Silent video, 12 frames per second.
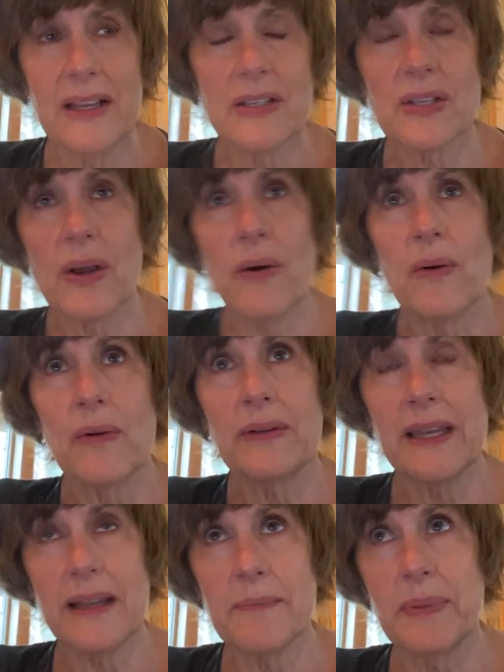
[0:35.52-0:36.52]

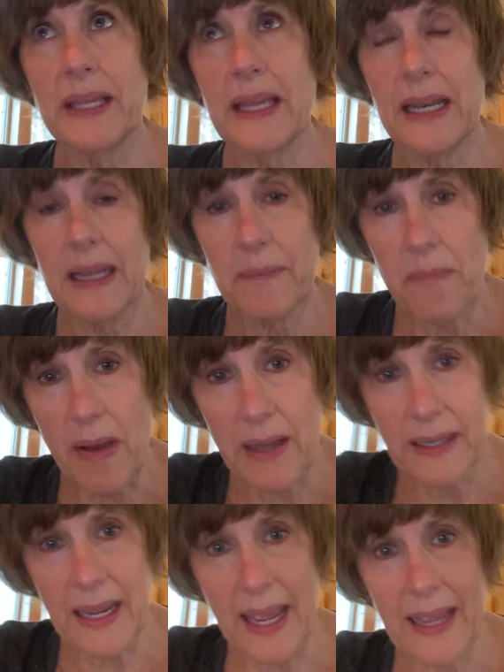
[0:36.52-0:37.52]
So beginning
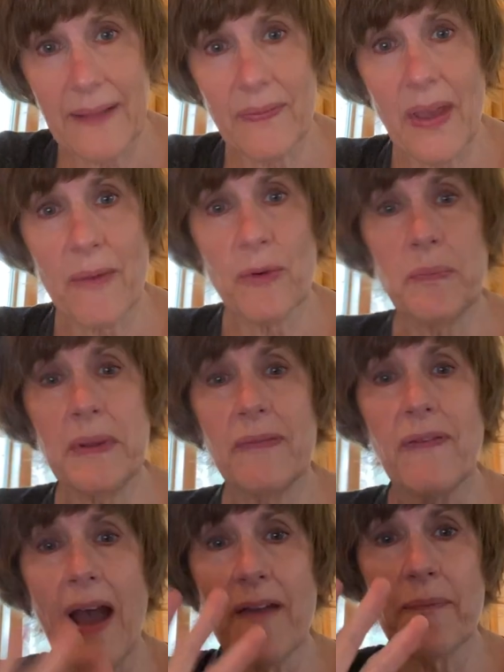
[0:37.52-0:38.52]
Monday, that would be
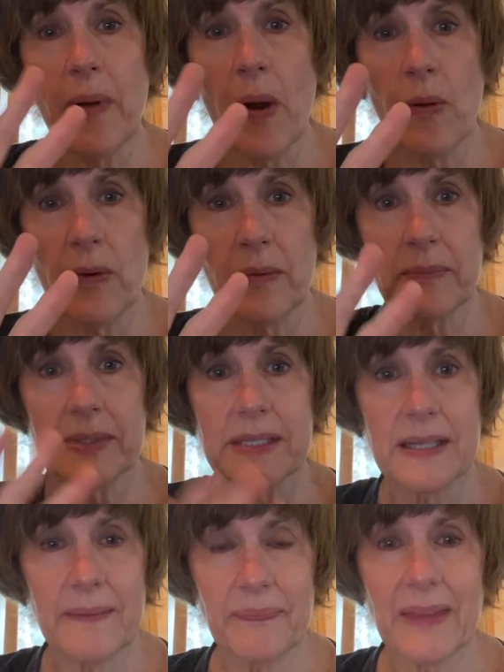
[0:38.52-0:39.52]
5
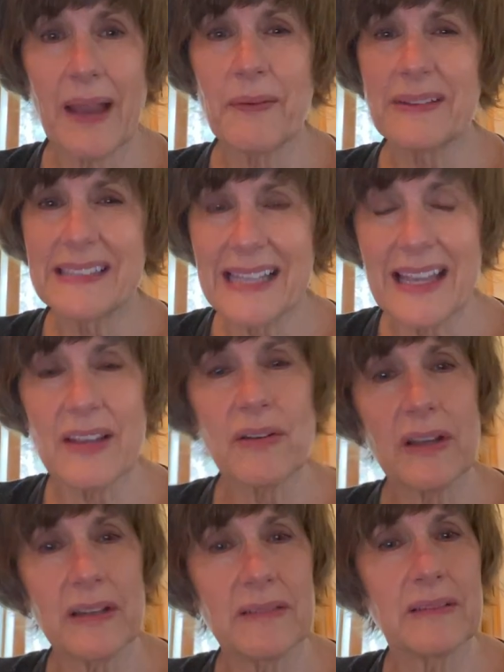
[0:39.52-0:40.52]
poems. I would say you
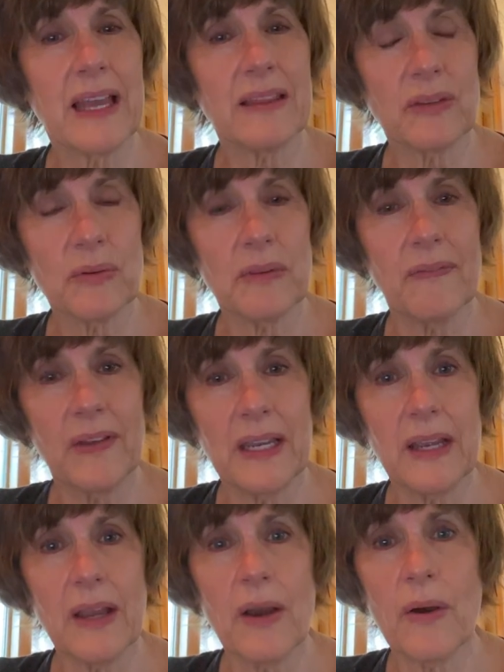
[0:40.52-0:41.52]
could get through the
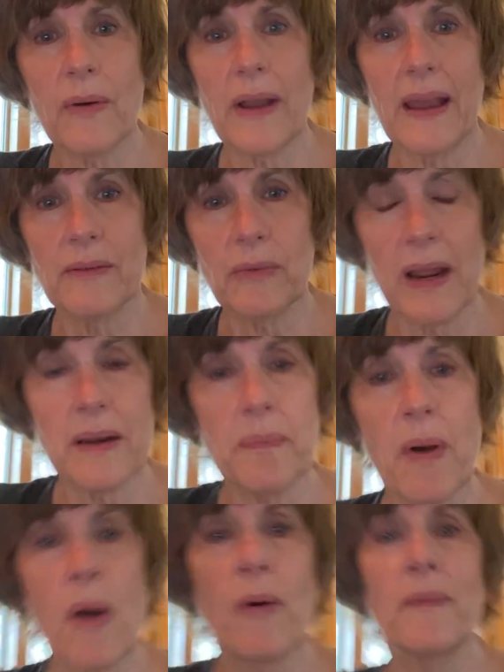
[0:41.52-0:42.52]
video and write a
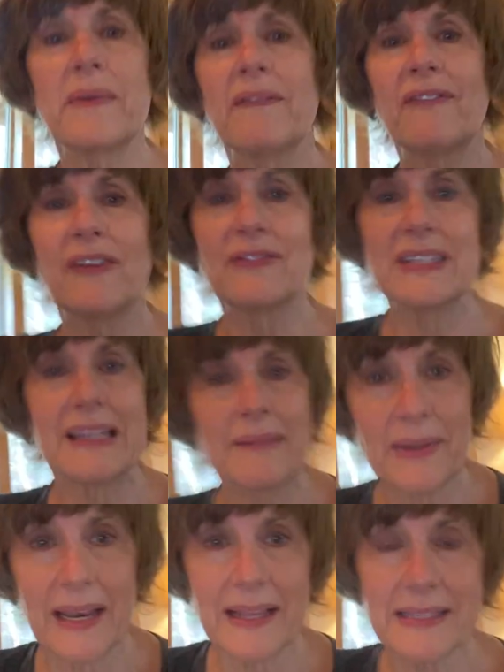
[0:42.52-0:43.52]
poem in
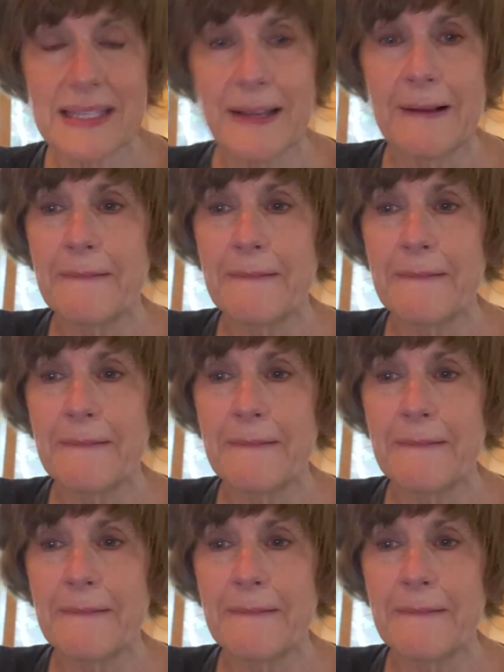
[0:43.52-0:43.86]
15 minutes.